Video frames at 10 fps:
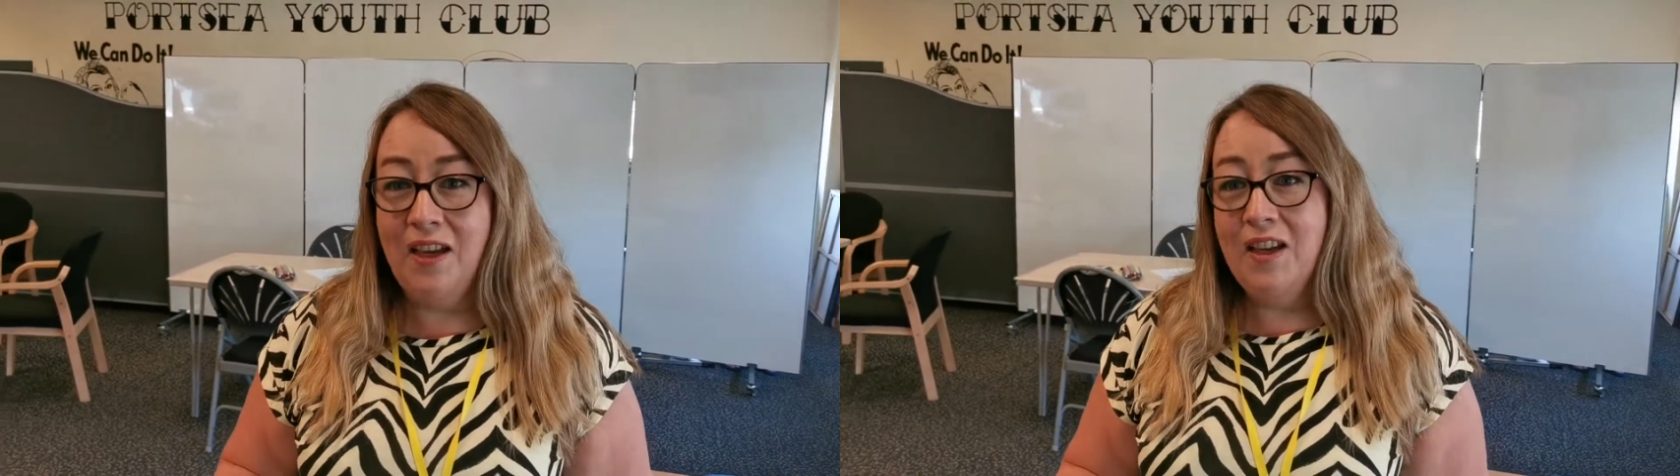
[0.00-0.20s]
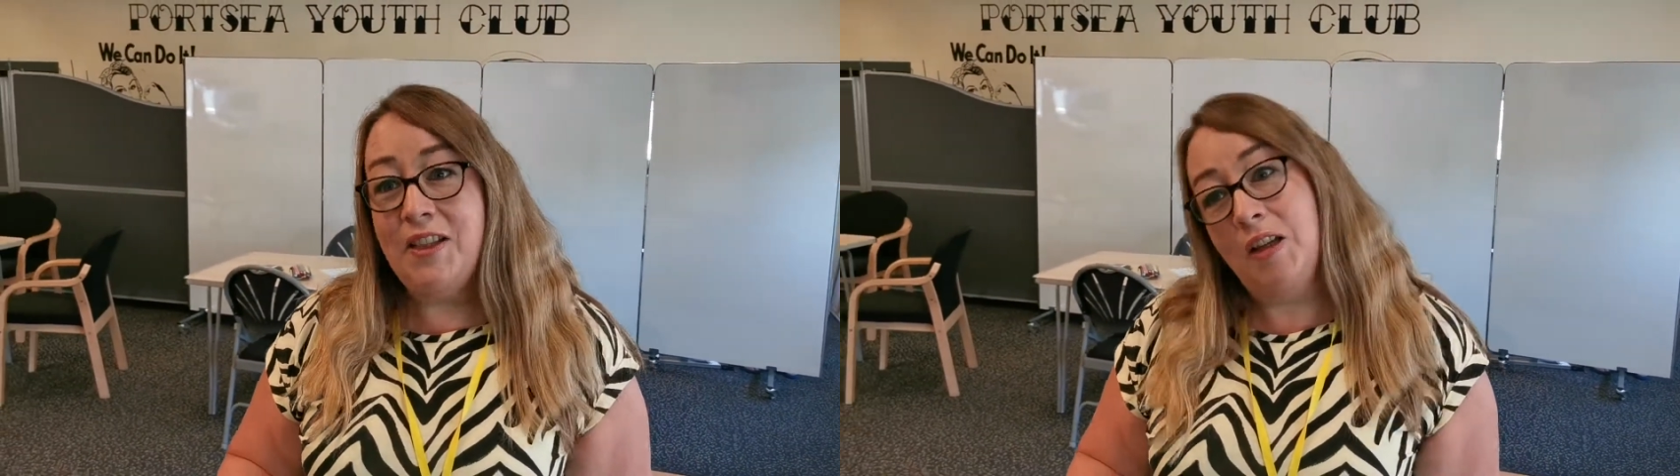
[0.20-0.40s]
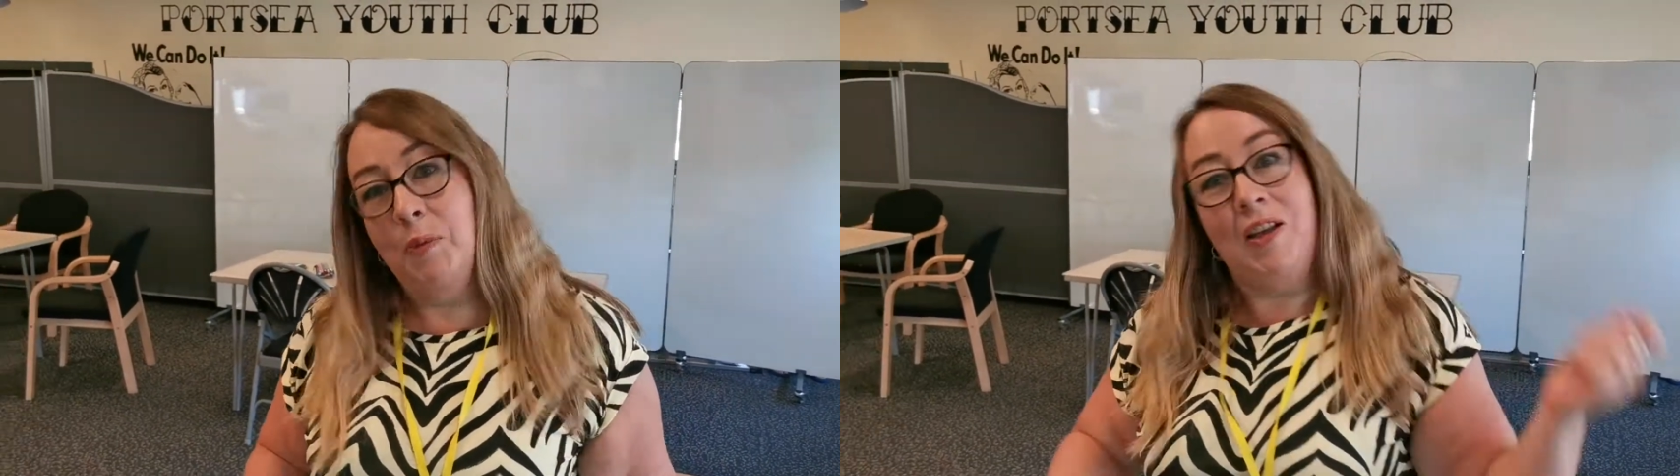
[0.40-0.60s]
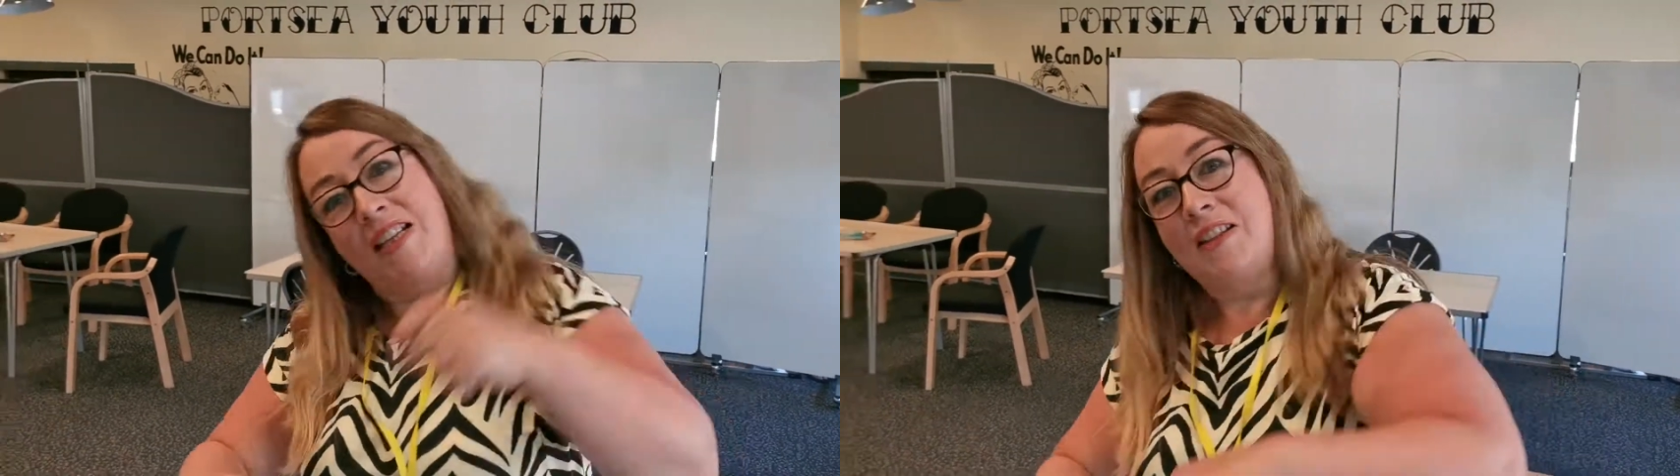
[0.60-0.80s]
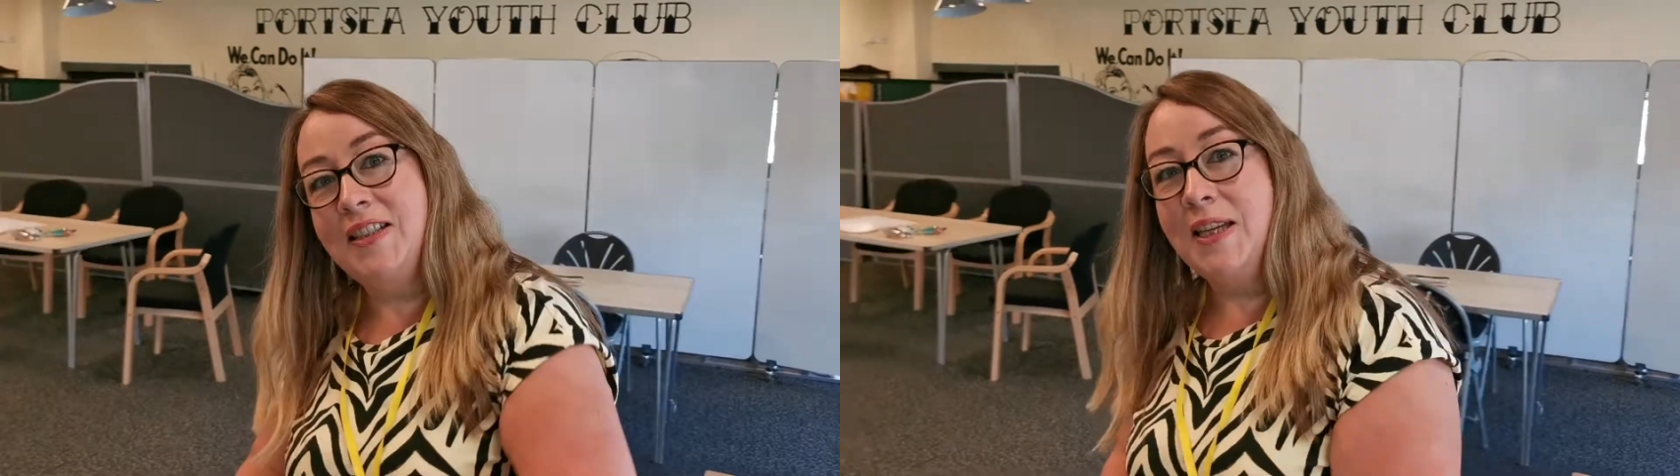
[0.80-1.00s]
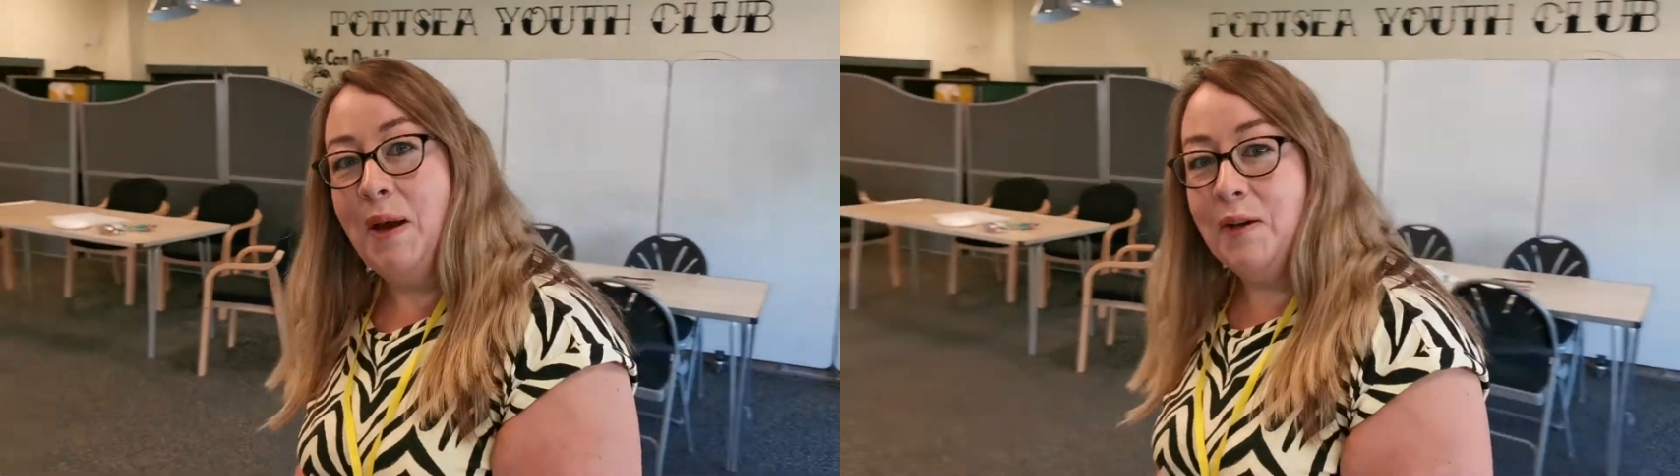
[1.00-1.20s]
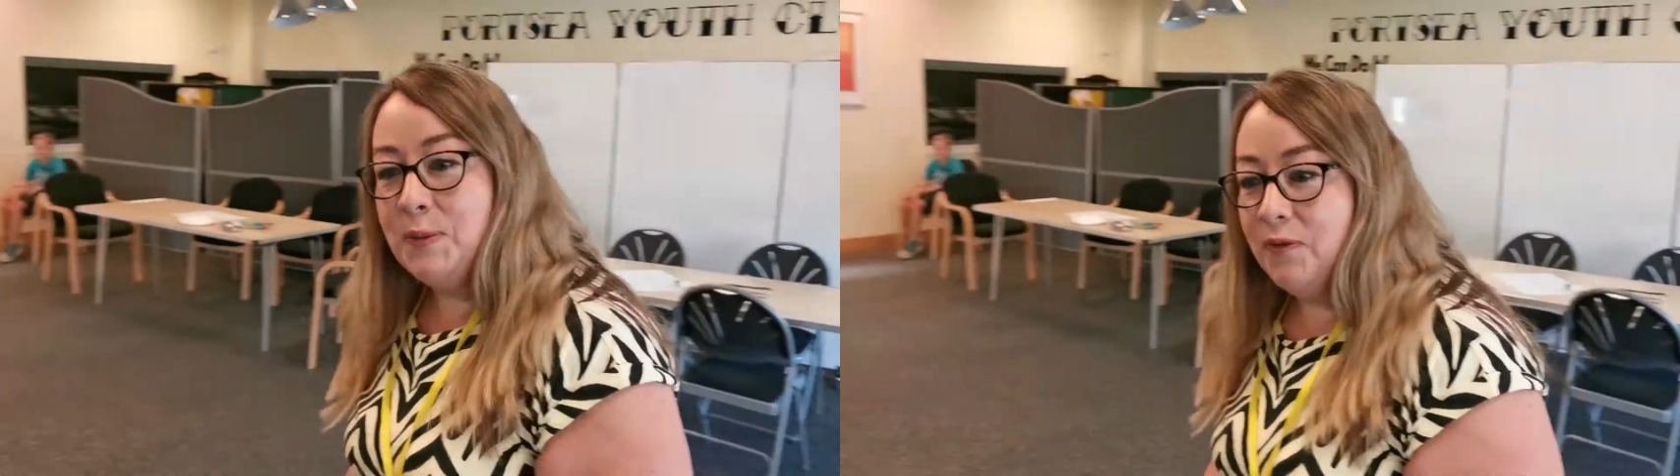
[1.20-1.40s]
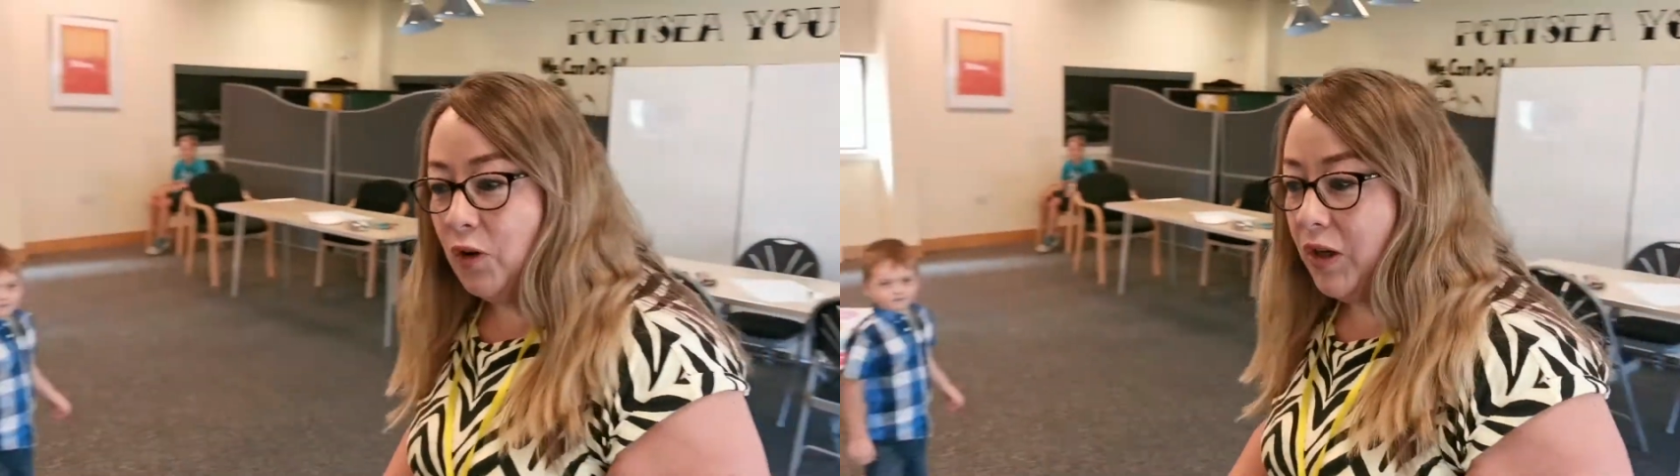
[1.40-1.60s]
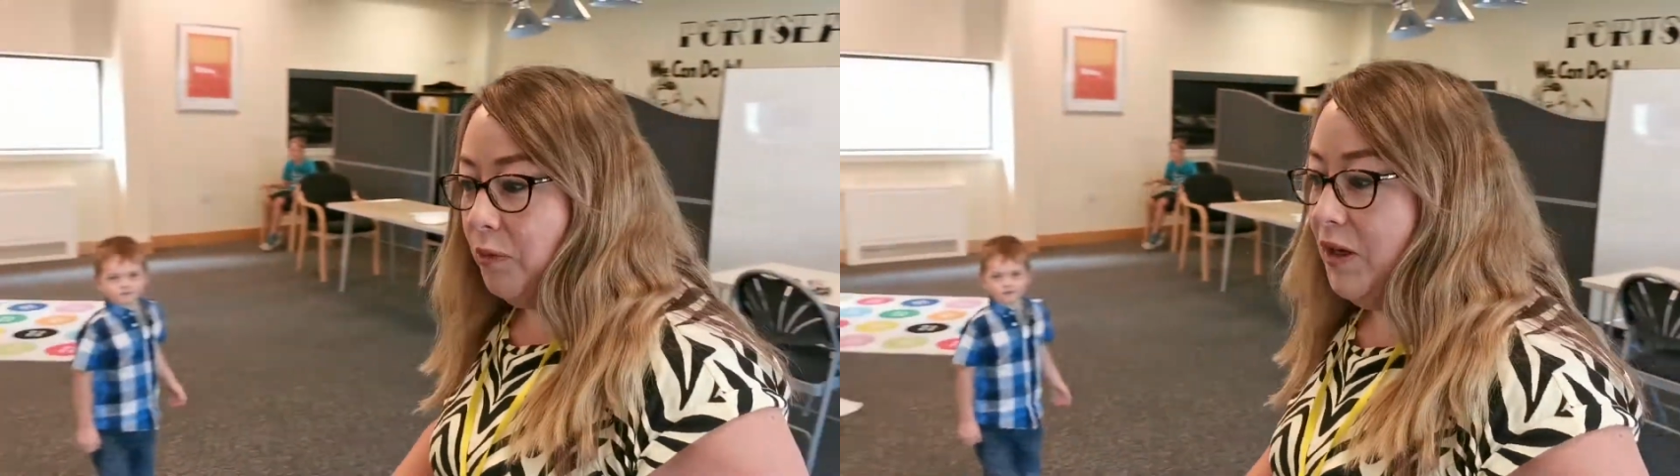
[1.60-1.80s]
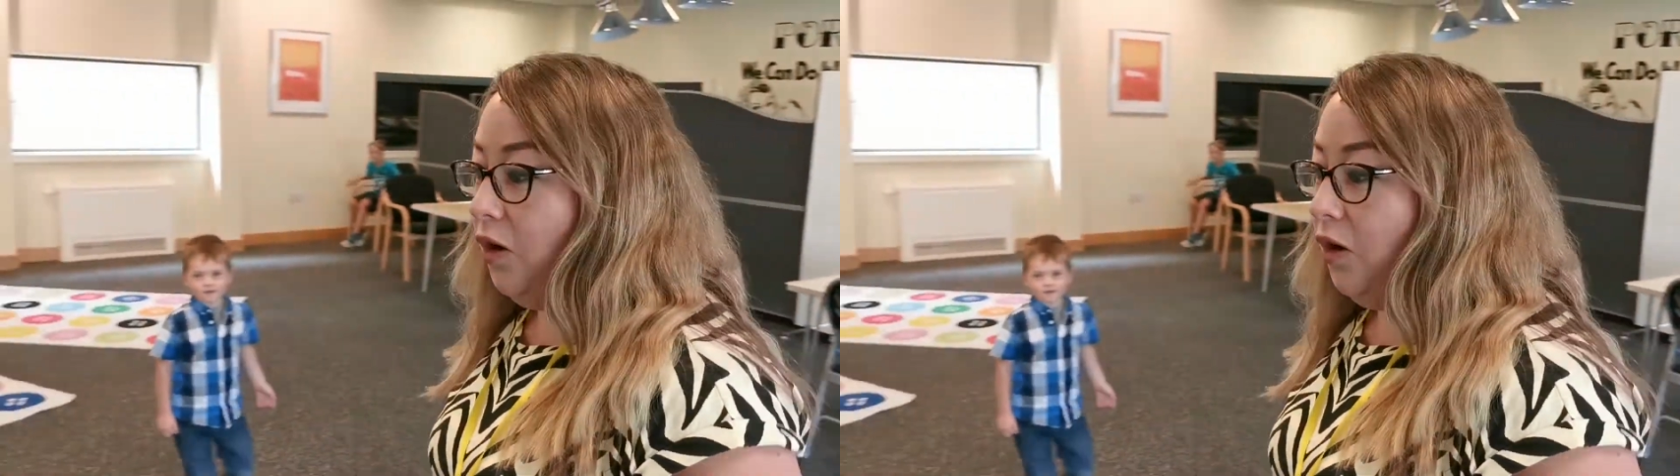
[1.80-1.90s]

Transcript: So come on, let's go see what else we've got going